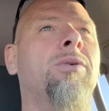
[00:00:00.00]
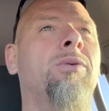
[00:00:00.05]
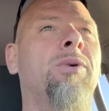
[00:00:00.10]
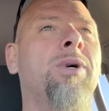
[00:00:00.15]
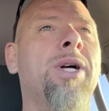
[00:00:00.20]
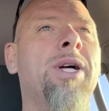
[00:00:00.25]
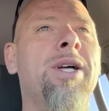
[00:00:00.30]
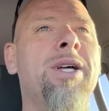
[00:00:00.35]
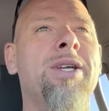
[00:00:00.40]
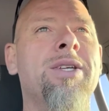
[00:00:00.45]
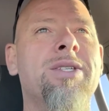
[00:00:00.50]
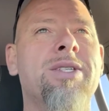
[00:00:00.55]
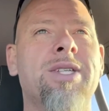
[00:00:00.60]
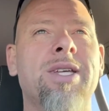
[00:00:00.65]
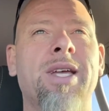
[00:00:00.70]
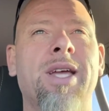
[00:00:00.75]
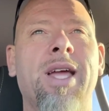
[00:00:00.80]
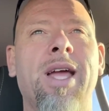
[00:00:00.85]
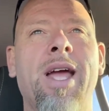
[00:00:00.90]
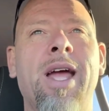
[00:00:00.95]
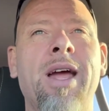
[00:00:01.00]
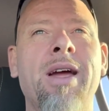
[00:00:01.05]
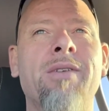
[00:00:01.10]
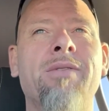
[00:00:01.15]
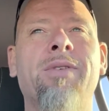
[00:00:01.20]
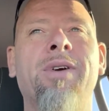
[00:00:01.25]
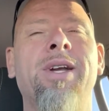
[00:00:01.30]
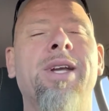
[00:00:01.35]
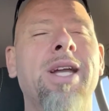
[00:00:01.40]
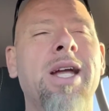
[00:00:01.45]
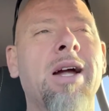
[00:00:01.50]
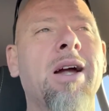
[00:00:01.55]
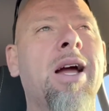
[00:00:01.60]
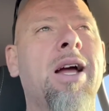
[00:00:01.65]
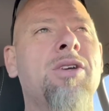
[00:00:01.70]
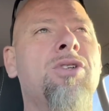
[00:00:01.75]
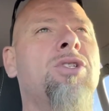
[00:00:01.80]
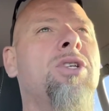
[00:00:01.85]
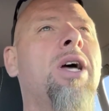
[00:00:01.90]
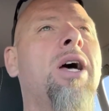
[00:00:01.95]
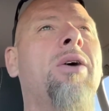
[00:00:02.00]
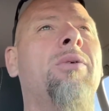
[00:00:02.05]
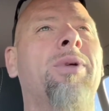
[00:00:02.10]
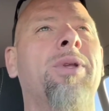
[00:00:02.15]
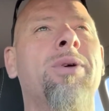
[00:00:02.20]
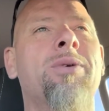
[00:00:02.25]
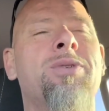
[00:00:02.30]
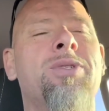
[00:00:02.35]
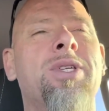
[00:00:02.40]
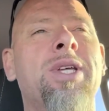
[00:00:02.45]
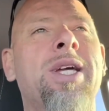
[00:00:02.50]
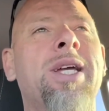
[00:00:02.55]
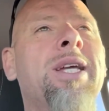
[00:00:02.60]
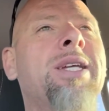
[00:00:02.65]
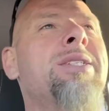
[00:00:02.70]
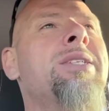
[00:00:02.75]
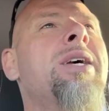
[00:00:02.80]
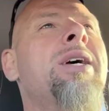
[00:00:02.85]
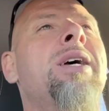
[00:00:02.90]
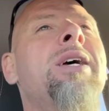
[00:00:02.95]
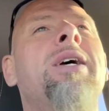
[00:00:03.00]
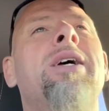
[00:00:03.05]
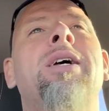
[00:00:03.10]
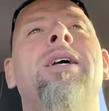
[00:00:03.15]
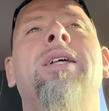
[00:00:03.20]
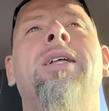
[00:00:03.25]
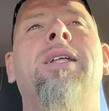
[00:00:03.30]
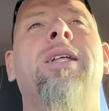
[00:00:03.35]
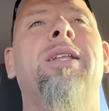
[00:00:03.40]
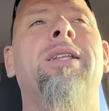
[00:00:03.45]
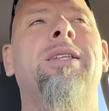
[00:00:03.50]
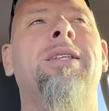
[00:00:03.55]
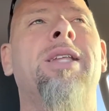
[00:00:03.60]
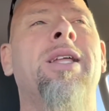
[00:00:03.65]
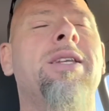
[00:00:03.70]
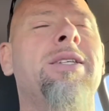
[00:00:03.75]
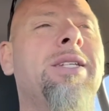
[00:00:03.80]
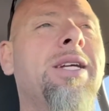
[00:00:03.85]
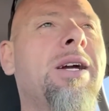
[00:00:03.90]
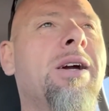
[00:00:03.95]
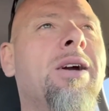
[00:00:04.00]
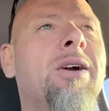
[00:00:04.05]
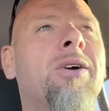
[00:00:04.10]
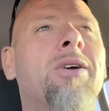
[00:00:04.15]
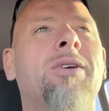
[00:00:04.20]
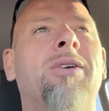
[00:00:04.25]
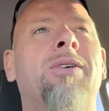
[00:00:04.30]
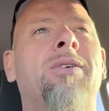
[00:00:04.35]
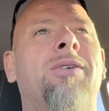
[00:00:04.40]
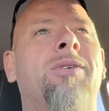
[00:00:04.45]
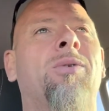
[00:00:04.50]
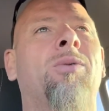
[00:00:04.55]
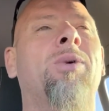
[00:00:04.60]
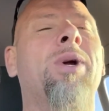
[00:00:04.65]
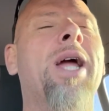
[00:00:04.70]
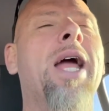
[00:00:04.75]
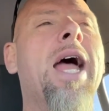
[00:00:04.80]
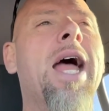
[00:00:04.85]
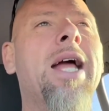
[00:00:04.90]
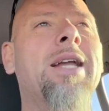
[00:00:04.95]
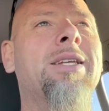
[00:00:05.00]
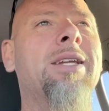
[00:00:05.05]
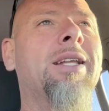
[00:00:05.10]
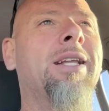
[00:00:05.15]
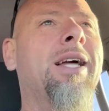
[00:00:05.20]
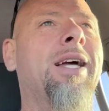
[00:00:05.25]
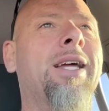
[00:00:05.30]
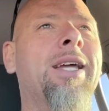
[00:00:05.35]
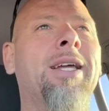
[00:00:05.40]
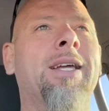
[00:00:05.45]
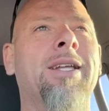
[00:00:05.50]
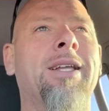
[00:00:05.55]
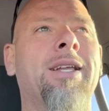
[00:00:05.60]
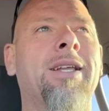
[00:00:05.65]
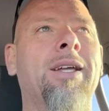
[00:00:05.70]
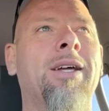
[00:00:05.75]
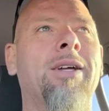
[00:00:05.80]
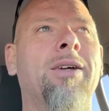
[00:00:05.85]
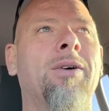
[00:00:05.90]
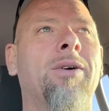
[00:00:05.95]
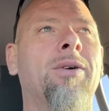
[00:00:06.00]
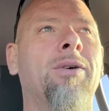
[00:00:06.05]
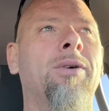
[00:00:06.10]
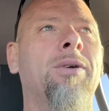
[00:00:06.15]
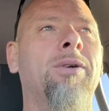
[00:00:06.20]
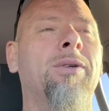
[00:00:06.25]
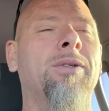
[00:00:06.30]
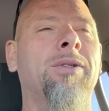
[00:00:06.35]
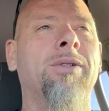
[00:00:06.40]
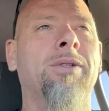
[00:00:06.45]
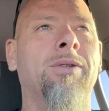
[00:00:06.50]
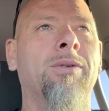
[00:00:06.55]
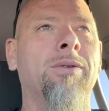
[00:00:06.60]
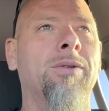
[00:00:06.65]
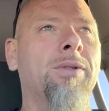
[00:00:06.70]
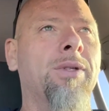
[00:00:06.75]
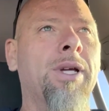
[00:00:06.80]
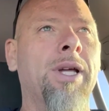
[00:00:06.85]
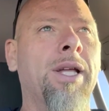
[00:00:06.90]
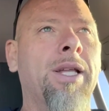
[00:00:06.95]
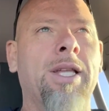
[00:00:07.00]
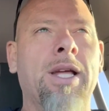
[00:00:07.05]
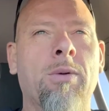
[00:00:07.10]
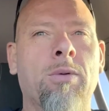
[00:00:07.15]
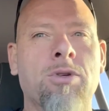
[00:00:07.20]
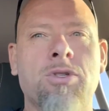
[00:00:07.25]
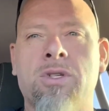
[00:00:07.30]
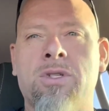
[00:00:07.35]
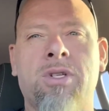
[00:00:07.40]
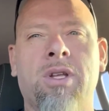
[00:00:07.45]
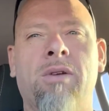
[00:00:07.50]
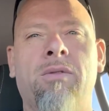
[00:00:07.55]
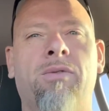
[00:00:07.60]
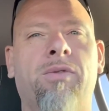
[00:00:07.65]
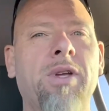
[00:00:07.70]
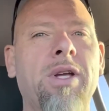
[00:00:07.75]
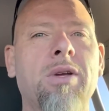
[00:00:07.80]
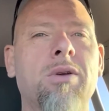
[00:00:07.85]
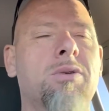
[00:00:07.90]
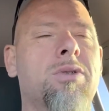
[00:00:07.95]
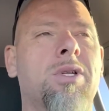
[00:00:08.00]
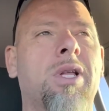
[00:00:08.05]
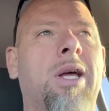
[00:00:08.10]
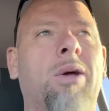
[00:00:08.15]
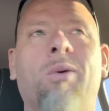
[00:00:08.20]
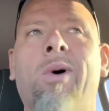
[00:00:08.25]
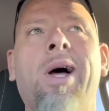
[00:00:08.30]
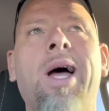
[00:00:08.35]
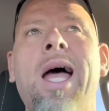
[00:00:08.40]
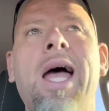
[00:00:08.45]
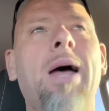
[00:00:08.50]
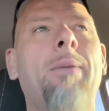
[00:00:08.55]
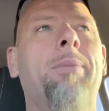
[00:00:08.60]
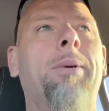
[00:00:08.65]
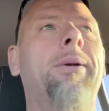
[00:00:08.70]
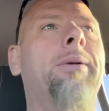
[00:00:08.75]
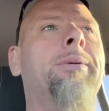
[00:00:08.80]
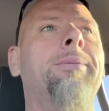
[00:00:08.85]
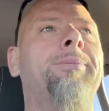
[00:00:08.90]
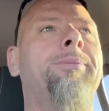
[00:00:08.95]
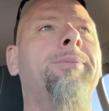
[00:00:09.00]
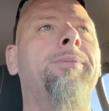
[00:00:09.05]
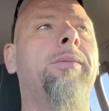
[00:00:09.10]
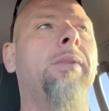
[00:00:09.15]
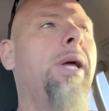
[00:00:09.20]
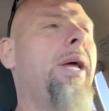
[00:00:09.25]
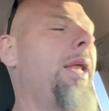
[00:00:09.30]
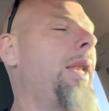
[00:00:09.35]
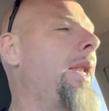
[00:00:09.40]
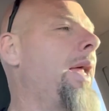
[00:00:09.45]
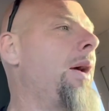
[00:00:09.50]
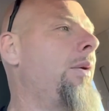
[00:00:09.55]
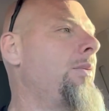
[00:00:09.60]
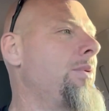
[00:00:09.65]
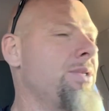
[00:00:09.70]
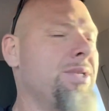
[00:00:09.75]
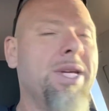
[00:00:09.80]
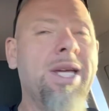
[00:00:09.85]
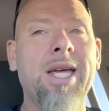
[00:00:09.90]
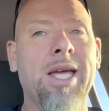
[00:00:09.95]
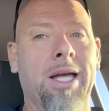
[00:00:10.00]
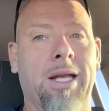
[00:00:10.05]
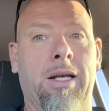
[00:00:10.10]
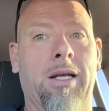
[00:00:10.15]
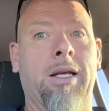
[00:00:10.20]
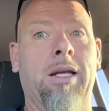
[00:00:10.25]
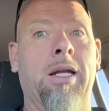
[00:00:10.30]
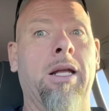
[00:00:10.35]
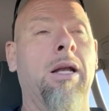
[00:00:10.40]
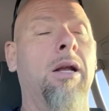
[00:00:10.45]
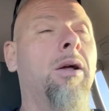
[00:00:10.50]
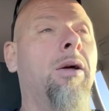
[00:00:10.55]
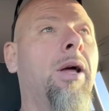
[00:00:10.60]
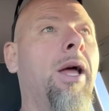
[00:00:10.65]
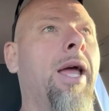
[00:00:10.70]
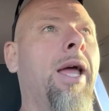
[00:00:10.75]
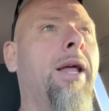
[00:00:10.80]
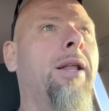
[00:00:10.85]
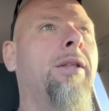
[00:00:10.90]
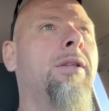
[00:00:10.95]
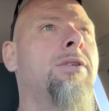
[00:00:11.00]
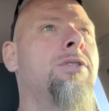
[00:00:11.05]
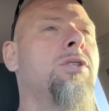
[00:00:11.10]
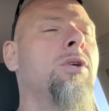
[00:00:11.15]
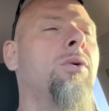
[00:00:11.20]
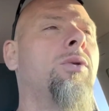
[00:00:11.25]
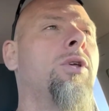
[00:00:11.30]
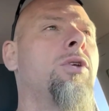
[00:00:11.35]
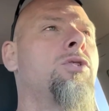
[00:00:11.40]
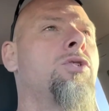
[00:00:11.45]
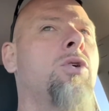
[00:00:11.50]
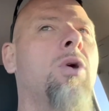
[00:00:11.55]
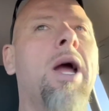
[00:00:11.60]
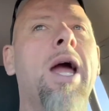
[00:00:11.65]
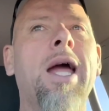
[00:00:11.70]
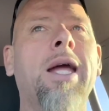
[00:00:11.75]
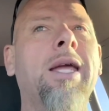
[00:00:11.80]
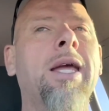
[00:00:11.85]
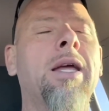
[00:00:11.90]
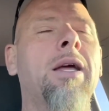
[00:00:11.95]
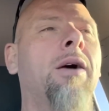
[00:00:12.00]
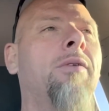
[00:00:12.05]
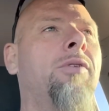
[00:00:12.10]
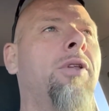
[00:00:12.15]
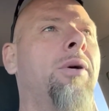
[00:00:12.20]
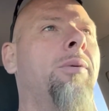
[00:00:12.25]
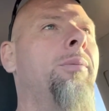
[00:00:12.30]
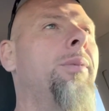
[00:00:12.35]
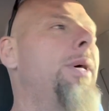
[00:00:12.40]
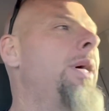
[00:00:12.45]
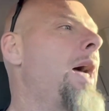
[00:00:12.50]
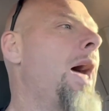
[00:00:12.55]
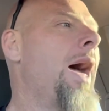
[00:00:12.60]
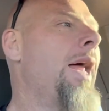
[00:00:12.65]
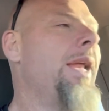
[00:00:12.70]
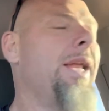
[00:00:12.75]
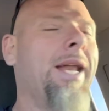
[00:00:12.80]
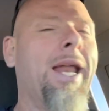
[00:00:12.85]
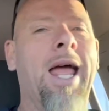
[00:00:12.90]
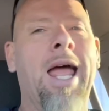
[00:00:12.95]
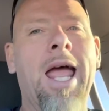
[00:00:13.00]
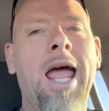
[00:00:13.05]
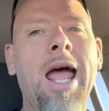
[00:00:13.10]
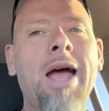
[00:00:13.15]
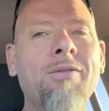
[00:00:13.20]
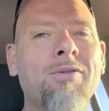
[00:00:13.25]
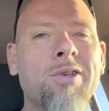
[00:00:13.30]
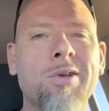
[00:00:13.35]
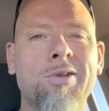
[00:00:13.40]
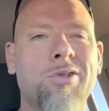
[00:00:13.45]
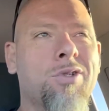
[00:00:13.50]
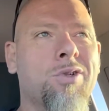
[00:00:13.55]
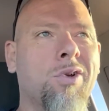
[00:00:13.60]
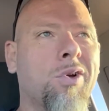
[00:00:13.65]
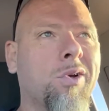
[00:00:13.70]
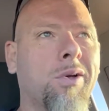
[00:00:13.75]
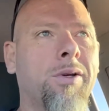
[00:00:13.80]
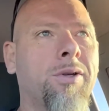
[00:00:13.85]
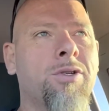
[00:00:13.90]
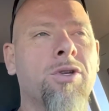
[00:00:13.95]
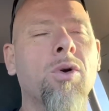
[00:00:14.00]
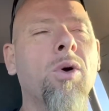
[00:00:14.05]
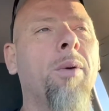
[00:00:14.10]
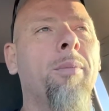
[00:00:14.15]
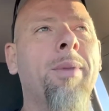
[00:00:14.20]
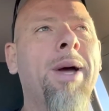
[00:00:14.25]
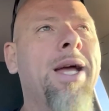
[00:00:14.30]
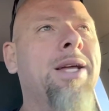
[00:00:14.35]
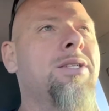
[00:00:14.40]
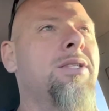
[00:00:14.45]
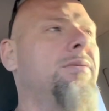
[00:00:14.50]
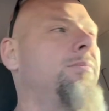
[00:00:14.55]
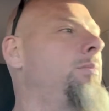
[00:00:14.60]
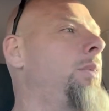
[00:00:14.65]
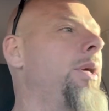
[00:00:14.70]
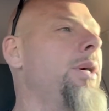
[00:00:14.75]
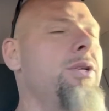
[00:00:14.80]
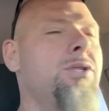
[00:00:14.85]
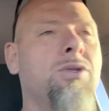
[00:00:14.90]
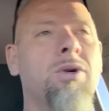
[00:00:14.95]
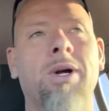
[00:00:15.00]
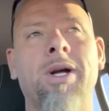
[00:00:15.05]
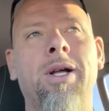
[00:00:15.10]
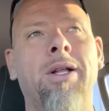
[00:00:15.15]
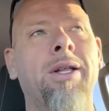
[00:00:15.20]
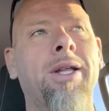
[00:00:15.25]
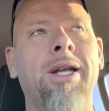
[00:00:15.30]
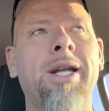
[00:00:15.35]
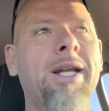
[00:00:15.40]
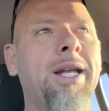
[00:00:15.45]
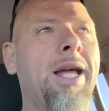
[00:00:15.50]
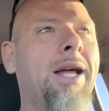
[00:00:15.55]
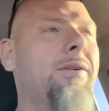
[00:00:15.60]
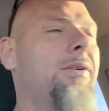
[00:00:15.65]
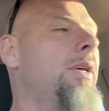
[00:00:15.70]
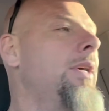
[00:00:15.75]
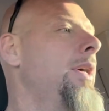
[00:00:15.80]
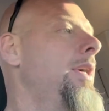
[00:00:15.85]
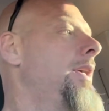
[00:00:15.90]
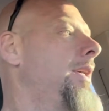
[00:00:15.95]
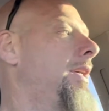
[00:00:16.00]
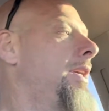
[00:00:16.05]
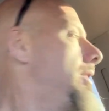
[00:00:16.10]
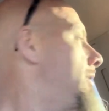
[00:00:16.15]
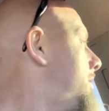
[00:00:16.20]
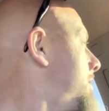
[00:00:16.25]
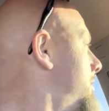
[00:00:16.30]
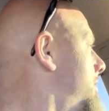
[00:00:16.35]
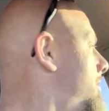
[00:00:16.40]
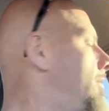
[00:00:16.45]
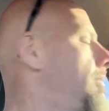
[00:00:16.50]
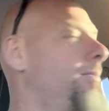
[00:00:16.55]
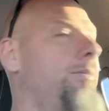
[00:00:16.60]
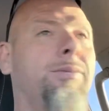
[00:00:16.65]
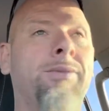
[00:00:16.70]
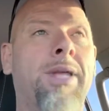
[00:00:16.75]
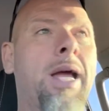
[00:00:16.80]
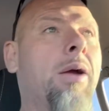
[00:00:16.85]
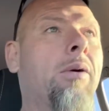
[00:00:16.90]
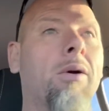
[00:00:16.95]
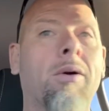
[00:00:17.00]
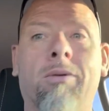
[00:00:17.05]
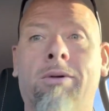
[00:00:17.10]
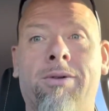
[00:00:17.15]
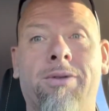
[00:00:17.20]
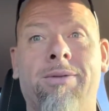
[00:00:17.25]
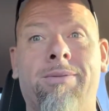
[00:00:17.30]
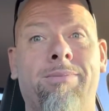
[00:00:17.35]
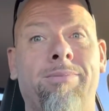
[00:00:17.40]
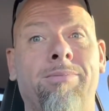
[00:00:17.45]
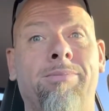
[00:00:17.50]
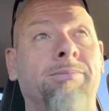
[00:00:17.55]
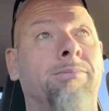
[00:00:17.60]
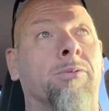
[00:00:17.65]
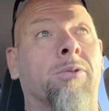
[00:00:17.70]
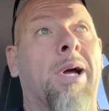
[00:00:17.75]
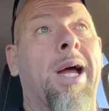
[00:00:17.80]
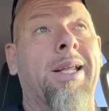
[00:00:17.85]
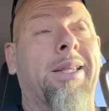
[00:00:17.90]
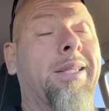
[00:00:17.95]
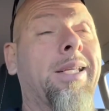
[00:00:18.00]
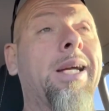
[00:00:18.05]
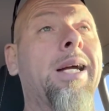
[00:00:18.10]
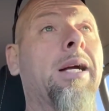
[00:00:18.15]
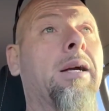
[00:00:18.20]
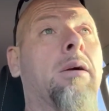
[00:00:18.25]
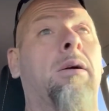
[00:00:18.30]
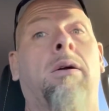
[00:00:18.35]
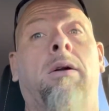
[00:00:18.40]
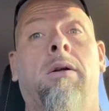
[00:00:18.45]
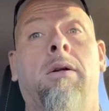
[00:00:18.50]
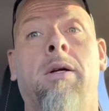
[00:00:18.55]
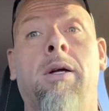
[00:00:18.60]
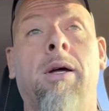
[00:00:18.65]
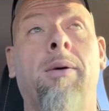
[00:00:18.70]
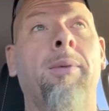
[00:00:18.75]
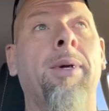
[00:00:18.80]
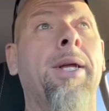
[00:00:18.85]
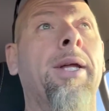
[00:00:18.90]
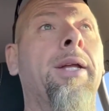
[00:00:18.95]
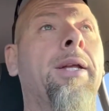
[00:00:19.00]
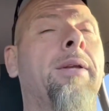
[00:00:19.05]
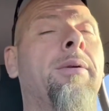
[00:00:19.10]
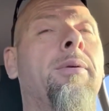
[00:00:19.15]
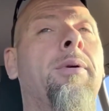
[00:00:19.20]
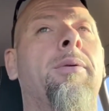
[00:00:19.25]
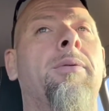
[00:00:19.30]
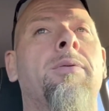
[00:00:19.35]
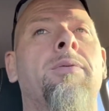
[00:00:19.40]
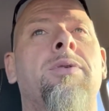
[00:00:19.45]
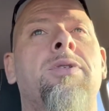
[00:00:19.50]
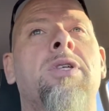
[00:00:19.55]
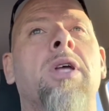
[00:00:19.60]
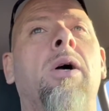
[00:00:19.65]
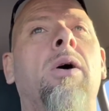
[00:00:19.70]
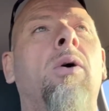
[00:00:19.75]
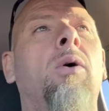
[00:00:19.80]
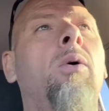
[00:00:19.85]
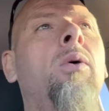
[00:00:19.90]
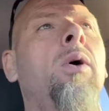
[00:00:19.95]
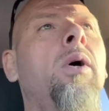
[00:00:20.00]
was every deer I shot with those things, the deer reacted like they were just confused, like what happened, and that was it, you know. And so the tracking of them, I didn't have to do a massive blood trail. I didn't have, because they were right there. I mean, so,